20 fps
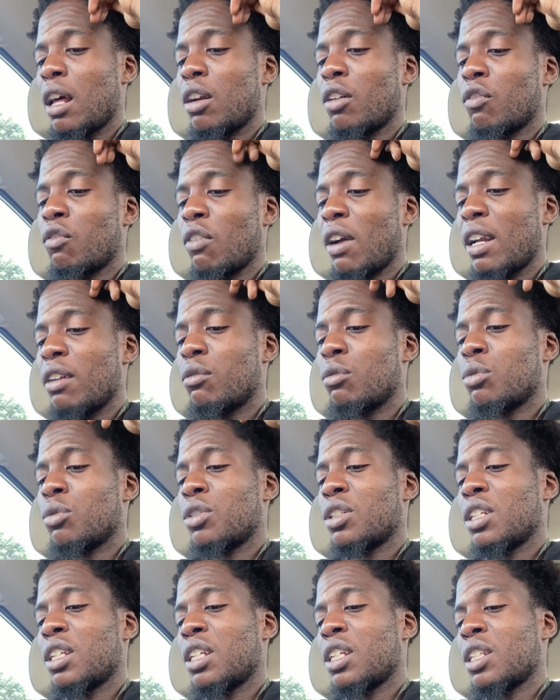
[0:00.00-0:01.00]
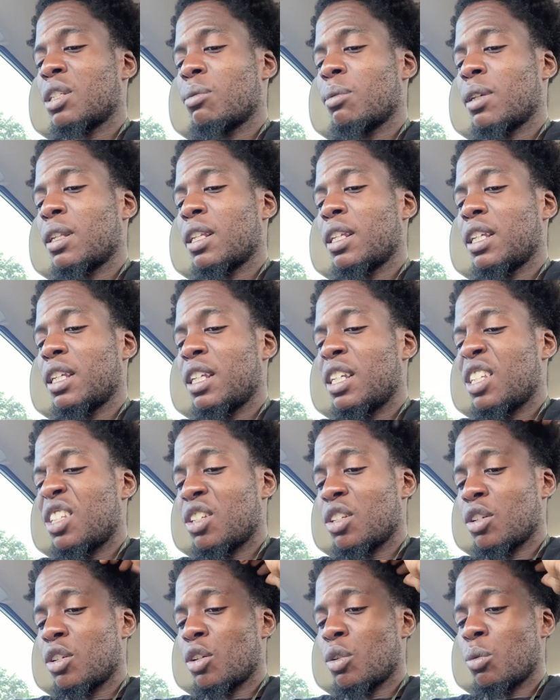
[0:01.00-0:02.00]
right routines made it
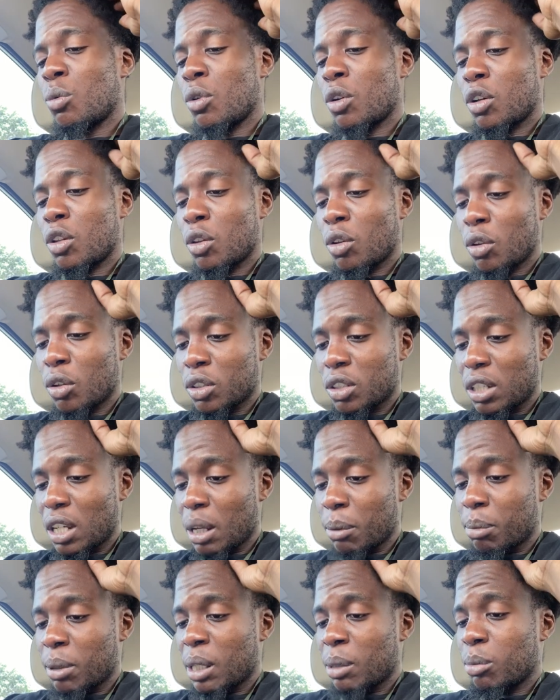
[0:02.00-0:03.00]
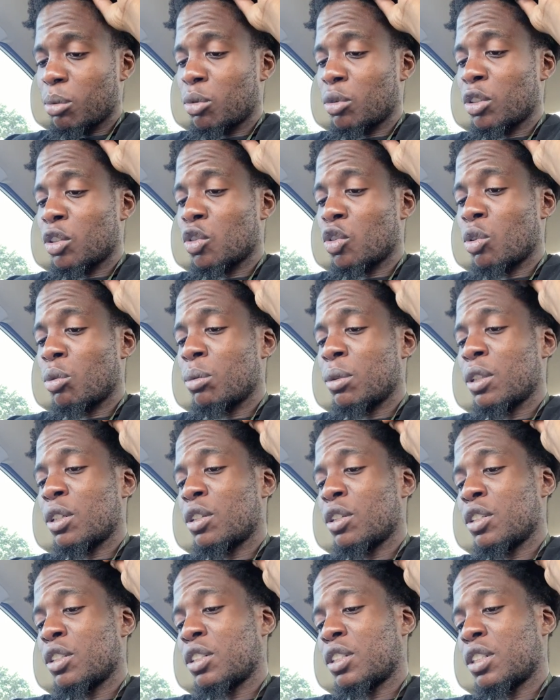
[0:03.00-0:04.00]
easier to work alongside people he normally couldn't